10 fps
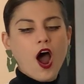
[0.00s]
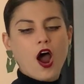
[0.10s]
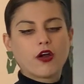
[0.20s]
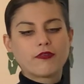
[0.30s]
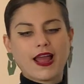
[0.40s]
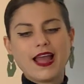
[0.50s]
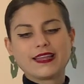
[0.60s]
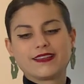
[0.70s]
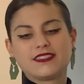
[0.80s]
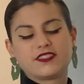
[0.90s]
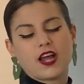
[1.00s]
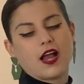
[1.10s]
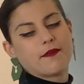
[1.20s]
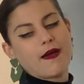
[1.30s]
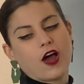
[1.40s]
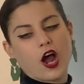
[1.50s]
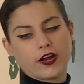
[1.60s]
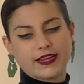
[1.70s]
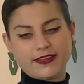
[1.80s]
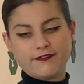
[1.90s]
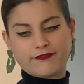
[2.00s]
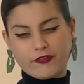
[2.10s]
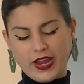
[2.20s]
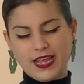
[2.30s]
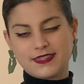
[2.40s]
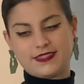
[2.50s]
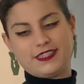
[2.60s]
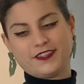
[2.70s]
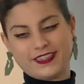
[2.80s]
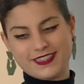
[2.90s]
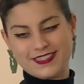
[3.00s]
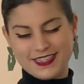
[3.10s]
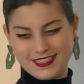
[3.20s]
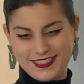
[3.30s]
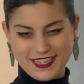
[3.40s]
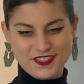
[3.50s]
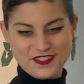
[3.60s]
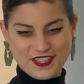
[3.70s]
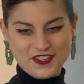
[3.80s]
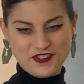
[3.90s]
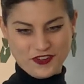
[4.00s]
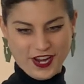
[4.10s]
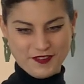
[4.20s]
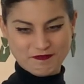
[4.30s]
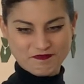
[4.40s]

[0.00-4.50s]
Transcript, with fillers: All right, let's talk about art in France during the 16th century.